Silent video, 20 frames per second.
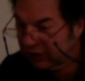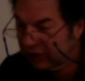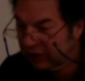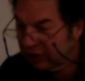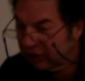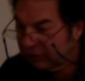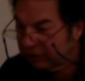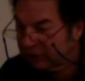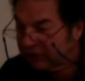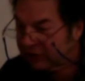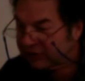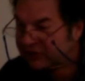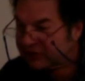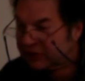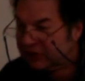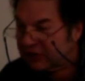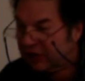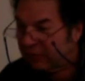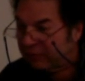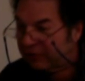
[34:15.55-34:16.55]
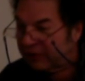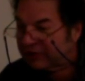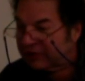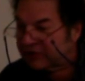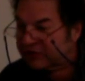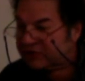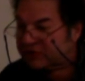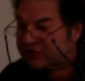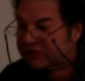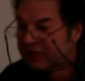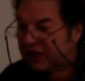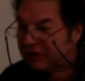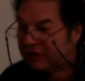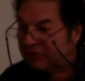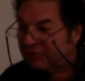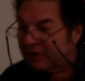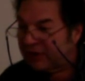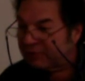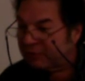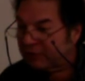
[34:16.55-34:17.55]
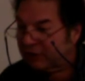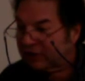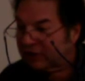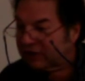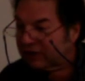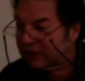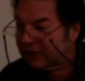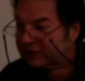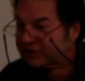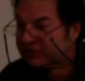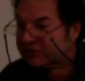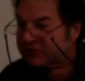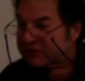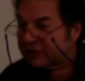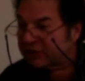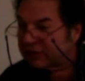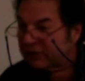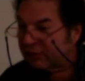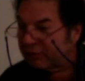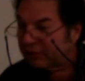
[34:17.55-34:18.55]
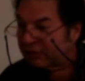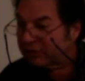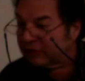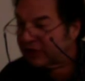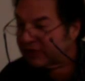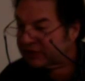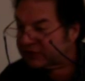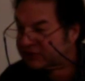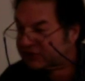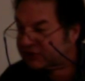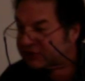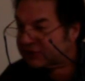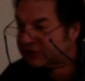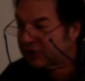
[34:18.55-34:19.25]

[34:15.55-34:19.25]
Bullets and numbering, this is how you make bullet lists and number lists.